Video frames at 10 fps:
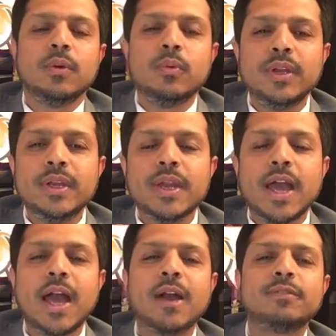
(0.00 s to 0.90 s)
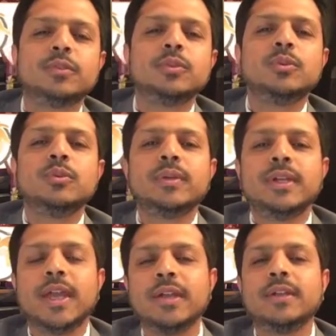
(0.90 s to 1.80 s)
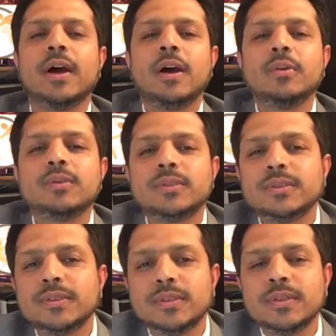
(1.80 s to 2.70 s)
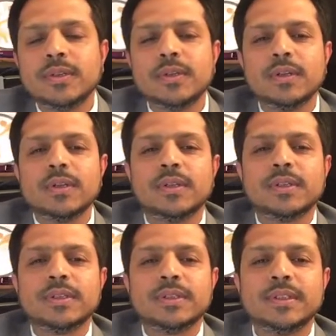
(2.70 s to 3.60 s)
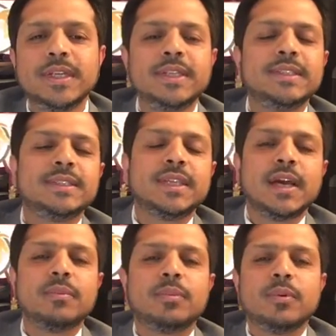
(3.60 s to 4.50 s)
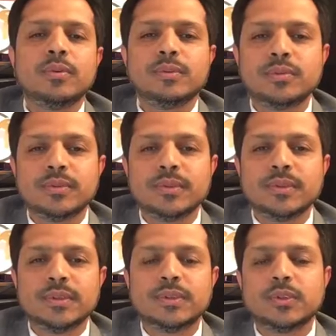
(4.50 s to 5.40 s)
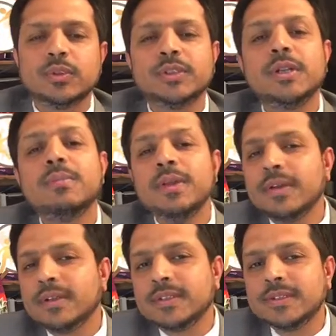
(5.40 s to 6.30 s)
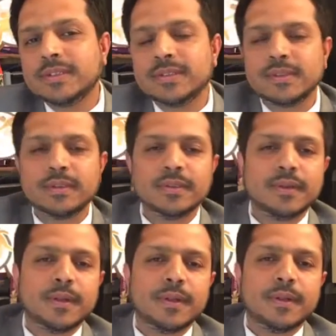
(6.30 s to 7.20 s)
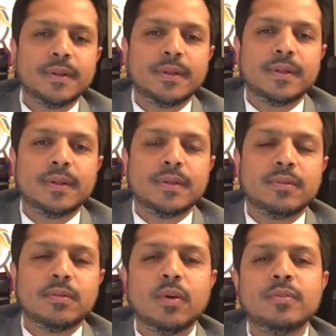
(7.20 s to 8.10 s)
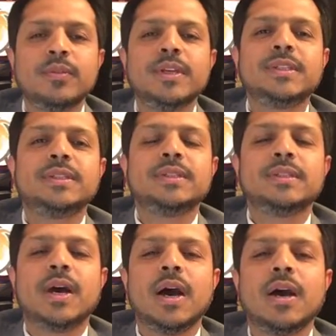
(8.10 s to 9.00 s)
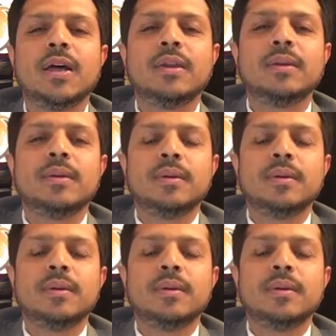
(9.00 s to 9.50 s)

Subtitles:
We have to kick out these type of social mirrors from which our